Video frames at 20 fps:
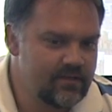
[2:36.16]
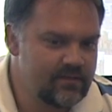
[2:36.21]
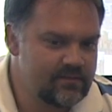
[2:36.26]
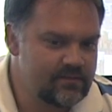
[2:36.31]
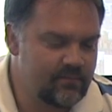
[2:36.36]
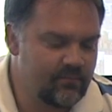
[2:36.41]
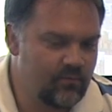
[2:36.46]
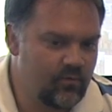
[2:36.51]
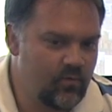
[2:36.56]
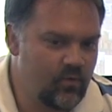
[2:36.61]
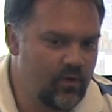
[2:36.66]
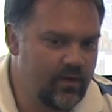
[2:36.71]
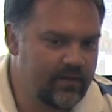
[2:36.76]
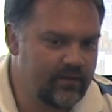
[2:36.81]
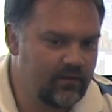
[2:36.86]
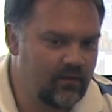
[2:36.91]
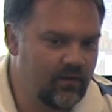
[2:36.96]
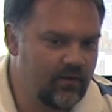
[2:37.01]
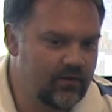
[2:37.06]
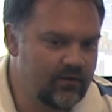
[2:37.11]
some
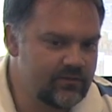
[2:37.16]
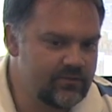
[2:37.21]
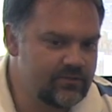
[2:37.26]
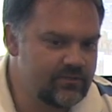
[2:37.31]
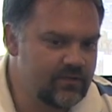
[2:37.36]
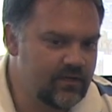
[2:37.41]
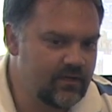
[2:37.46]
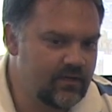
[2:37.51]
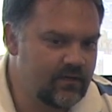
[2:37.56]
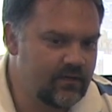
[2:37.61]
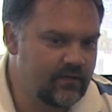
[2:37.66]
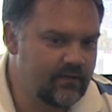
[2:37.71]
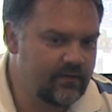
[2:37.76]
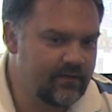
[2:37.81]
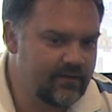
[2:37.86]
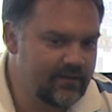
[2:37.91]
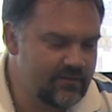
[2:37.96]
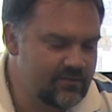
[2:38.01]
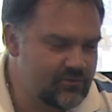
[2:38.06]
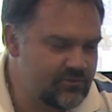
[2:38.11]
quite large uh,
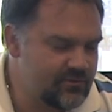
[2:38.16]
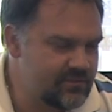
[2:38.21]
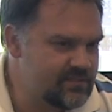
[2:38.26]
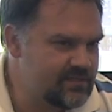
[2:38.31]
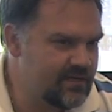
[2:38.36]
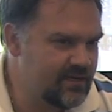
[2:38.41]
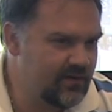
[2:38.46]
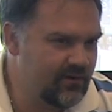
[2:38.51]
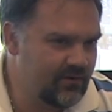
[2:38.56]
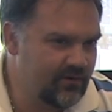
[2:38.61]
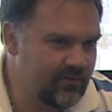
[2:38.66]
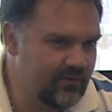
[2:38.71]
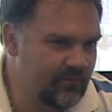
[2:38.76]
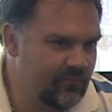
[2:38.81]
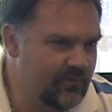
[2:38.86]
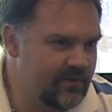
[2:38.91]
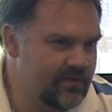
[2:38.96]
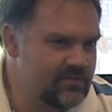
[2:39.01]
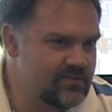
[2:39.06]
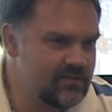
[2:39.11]
industries here in
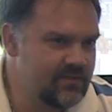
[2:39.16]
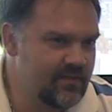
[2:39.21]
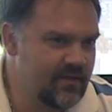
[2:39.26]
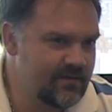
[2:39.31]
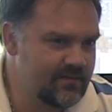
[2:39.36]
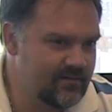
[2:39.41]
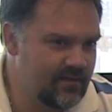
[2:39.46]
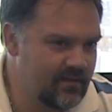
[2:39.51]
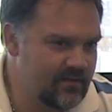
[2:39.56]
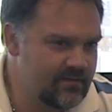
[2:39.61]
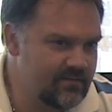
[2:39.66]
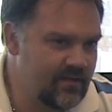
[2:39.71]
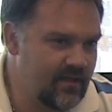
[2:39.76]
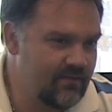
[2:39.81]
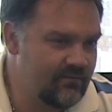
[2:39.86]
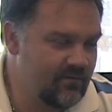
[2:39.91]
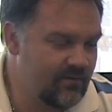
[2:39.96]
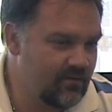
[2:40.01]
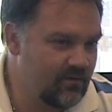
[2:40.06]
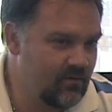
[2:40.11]
the region that does
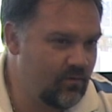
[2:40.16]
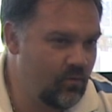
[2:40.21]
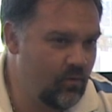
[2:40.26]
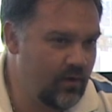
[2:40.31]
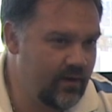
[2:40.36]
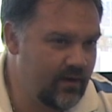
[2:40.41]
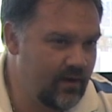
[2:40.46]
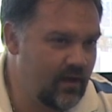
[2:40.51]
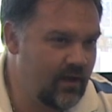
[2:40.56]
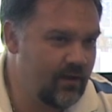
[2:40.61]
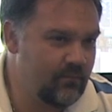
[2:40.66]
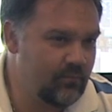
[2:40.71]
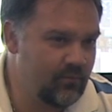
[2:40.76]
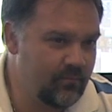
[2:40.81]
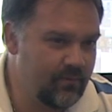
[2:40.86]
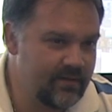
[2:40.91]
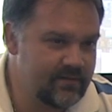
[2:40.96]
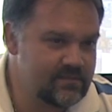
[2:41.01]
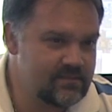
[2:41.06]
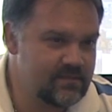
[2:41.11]
have a quite a high
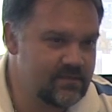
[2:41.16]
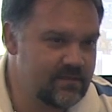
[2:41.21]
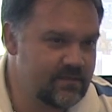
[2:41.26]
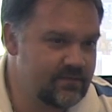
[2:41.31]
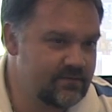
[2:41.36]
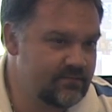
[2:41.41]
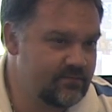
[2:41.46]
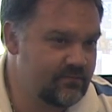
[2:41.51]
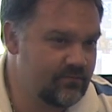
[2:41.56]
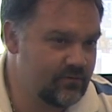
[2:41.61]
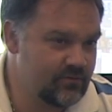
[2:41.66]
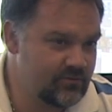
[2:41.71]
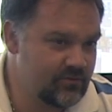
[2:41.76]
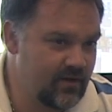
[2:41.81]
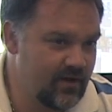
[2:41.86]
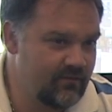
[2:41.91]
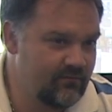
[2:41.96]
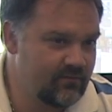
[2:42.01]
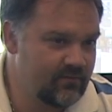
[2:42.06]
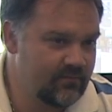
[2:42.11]
propensity for
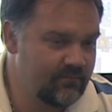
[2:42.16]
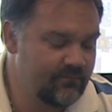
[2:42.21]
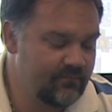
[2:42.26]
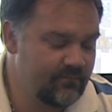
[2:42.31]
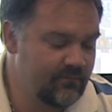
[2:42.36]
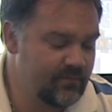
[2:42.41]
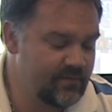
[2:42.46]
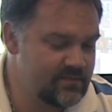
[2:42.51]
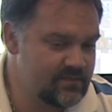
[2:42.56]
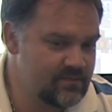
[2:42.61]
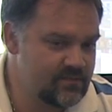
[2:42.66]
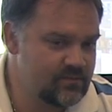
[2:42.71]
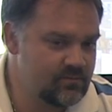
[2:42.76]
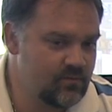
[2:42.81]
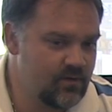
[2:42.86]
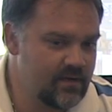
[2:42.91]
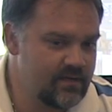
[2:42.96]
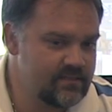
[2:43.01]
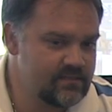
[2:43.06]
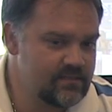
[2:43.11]
travel, business
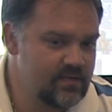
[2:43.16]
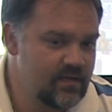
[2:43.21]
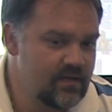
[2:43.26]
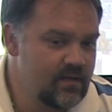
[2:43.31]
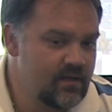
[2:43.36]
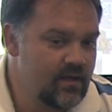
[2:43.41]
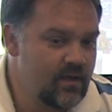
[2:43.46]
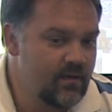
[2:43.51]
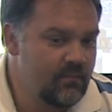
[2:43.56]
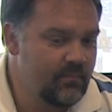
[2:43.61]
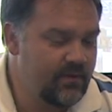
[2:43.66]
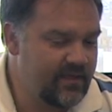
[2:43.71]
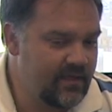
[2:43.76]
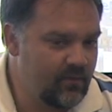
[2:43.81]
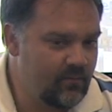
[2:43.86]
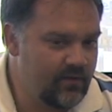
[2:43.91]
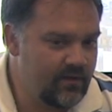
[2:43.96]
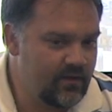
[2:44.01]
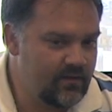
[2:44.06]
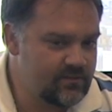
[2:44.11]
wise. But
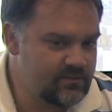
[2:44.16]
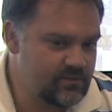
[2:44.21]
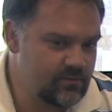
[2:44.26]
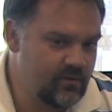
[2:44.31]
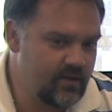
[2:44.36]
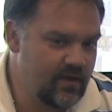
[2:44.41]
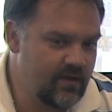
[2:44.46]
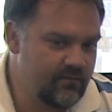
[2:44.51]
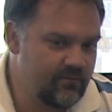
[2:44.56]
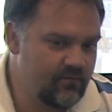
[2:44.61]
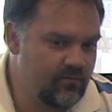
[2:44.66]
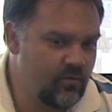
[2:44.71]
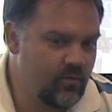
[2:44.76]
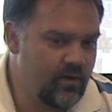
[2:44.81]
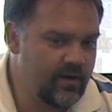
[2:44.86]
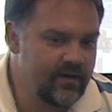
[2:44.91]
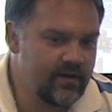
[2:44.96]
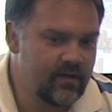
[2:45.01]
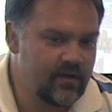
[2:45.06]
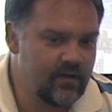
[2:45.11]
yet we also have
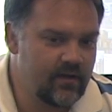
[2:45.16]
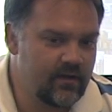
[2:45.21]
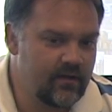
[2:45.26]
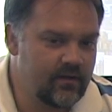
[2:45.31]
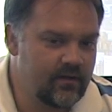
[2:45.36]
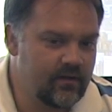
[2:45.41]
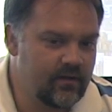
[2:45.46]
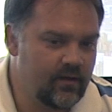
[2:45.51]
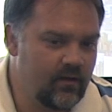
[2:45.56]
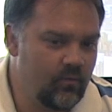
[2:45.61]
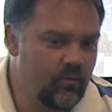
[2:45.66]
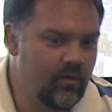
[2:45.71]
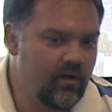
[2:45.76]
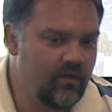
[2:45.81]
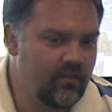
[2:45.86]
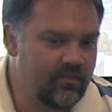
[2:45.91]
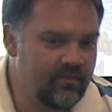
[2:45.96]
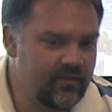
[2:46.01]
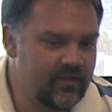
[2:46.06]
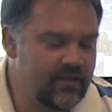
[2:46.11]
quite a, a
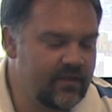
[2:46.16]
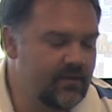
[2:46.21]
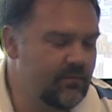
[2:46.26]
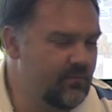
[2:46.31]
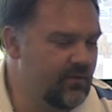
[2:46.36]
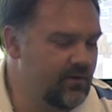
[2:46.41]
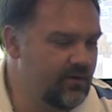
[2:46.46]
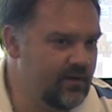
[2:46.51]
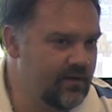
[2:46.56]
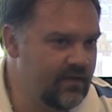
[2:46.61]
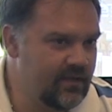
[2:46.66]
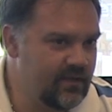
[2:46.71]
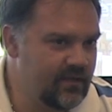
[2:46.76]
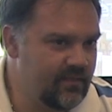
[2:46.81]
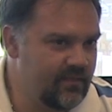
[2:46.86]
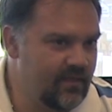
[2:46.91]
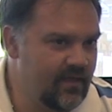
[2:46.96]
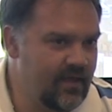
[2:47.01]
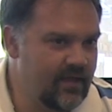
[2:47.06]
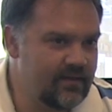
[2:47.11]
wealthy
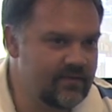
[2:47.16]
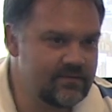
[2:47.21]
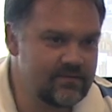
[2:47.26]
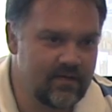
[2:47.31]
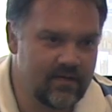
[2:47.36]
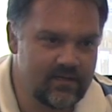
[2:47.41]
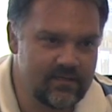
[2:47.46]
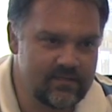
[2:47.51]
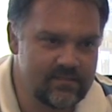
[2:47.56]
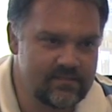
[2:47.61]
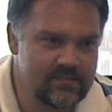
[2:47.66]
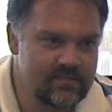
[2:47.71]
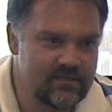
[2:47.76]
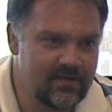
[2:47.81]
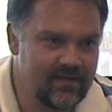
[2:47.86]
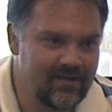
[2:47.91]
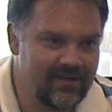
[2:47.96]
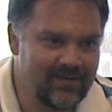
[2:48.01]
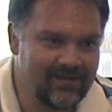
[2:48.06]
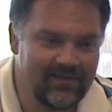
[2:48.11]
community that does,
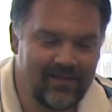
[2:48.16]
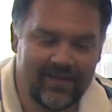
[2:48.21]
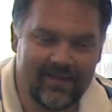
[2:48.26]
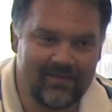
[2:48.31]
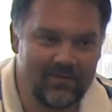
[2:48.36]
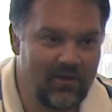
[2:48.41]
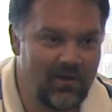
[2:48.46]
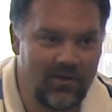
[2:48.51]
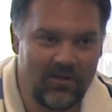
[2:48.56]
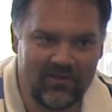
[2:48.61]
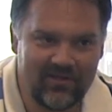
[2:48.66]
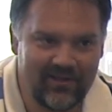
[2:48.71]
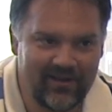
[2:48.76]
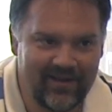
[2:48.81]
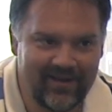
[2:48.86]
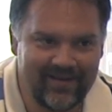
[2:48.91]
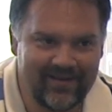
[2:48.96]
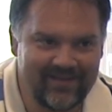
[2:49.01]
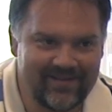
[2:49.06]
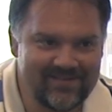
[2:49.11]
uh, like all
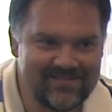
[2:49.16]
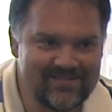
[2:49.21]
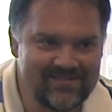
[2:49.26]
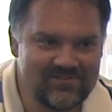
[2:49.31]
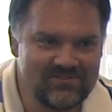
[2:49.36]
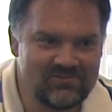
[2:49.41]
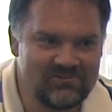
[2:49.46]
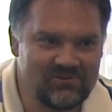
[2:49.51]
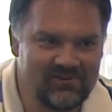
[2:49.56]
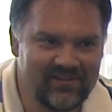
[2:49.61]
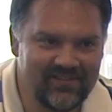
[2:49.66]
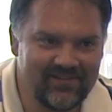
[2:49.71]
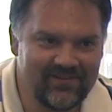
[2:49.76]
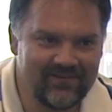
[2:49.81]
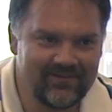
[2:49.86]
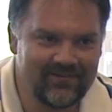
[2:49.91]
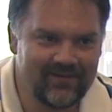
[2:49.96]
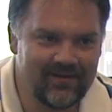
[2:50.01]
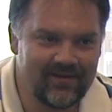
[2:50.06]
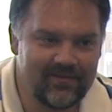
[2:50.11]
Canadians, enjoy
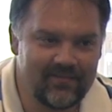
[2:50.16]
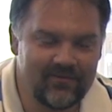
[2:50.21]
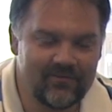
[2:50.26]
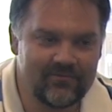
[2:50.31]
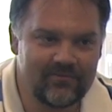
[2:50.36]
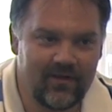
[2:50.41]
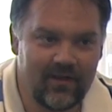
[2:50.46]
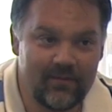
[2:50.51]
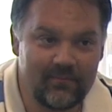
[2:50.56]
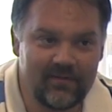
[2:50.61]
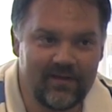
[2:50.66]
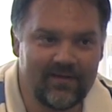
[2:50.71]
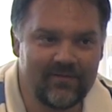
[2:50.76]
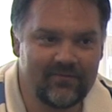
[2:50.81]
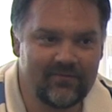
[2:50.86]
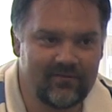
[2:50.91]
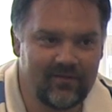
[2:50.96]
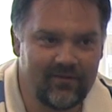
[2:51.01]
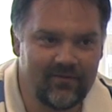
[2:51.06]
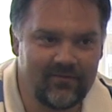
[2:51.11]
their uh, their time
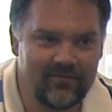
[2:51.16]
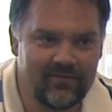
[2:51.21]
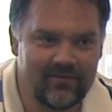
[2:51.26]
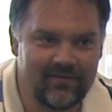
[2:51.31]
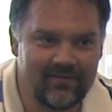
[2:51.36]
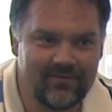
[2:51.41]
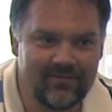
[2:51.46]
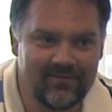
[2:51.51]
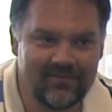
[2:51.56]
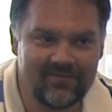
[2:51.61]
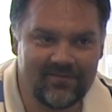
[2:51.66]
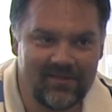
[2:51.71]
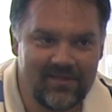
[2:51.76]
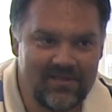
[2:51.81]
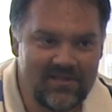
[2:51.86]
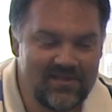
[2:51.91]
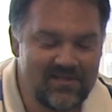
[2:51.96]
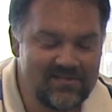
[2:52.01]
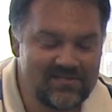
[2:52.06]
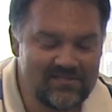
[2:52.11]
down south and in mm -hmm. the
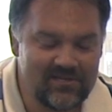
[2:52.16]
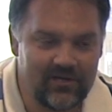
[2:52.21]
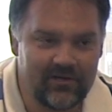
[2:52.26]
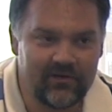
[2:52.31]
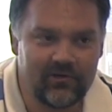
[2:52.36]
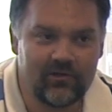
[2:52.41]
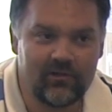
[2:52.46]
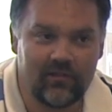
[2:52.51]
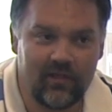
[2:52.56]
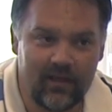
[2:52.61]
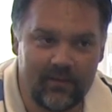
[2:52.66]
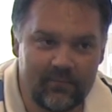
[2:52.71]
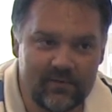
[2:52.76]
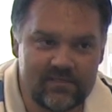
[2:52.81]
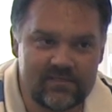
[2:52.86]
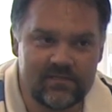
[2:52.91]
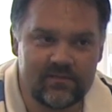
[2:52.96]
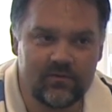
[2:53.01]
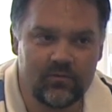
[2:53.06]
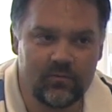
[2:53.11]
mm-hmm. sunnier
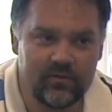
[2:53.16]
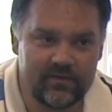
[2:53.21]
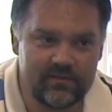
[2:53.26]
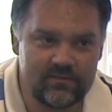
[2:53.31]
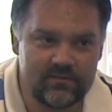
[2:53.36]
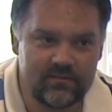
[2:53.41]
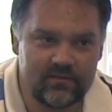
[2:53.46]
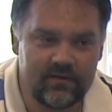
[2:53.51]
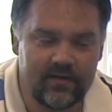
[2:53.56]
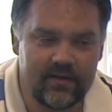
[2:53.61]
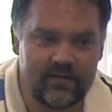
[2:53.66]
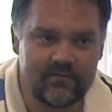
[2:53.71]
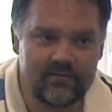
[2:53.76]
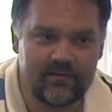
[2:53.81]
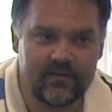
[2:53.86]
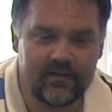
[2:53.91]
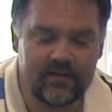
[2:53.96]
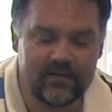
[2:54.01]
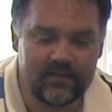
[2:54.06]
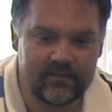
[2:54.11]
climates in the winter
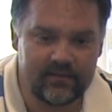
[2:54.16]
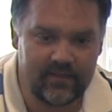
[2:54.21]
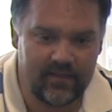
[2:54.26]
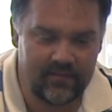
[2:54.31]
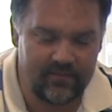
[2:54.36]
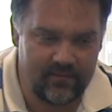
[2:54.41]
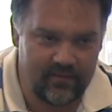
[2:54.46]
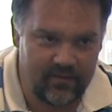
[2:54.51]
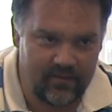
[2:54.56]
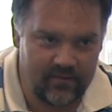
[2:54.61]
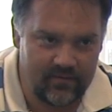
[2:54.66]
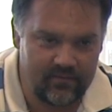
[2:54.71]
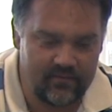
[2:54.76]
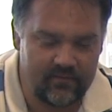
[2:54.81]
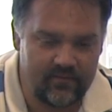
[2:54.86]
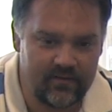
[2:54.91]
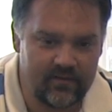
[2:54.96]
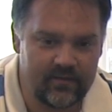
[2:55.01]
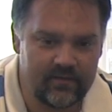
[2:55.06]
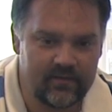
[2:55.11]
and uh, and
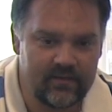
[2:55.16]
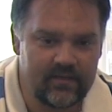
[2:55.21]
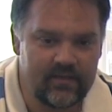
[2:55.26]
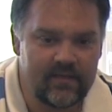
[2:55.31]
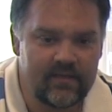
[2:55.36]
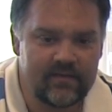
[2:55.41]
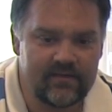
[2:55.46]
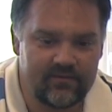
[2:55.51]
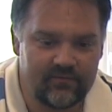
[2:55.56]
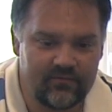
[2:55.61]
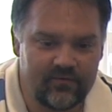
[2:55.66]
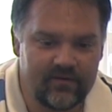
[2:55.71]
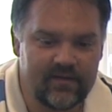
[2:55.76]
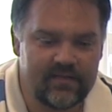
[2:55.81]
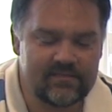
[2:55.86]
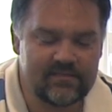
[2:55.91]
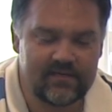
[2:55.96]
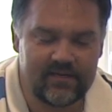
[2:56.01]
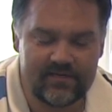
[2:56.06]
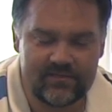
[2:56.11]
and different
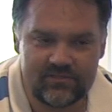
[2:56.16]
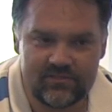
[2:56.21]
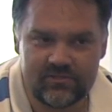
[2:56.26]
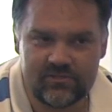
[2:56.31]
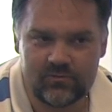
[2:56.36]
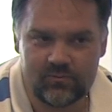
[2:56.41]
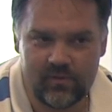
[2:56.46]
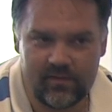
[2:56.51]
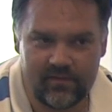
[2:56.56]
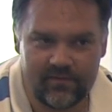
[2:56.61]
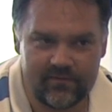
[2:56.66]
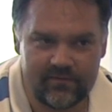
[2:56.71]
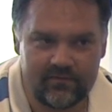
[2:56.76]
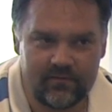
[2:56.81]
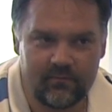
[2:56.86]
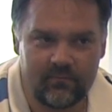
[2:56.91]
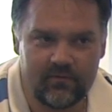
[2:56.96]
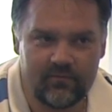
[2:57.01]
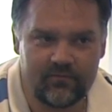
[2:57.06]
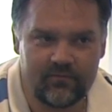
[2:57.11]
destinations as well in the
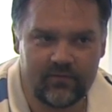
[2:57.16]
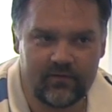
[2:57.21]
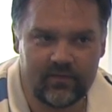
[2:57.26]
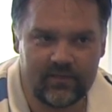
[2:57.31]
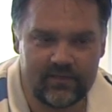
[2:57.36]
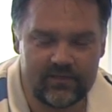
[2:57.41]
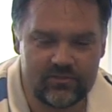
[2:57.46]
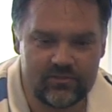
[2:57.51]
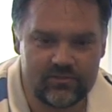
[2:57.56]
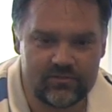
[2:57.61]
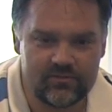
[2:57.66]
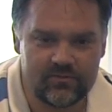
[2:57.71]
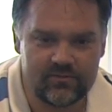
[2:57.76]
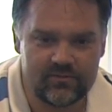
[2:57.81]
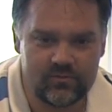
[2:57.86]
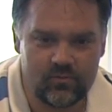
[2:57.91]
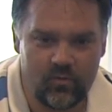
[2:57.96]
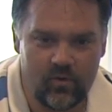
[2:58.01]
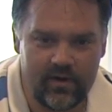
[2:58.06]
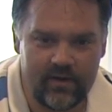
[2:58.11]
summer for leisure. So
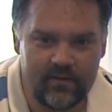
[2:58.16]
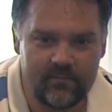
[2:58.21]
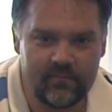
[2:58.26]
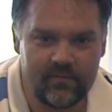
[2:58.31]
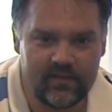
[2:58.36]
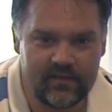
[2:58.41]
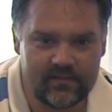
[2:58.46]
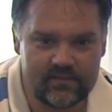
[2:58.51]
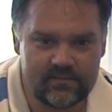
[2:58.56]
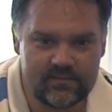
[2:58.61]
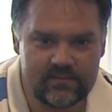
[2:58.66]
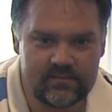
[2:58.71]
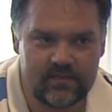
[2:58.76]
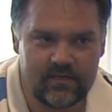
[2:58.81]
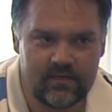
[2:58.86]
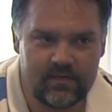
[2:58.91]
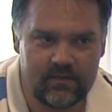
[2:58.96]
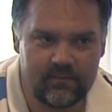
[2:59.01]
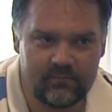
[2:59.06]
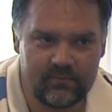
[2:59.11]
it's quite a mix
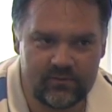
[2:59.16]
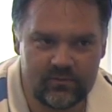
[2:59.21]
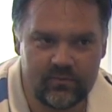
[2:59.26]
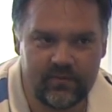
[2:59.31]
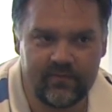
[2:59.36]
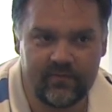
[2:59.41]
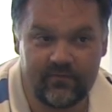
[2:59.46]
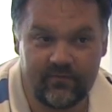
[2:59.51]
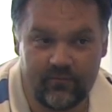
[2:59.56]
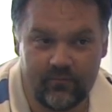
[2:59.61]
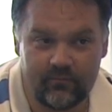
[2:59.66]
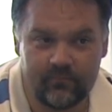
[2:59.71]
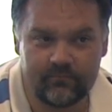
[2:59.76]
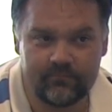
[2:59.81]
uh, between the 2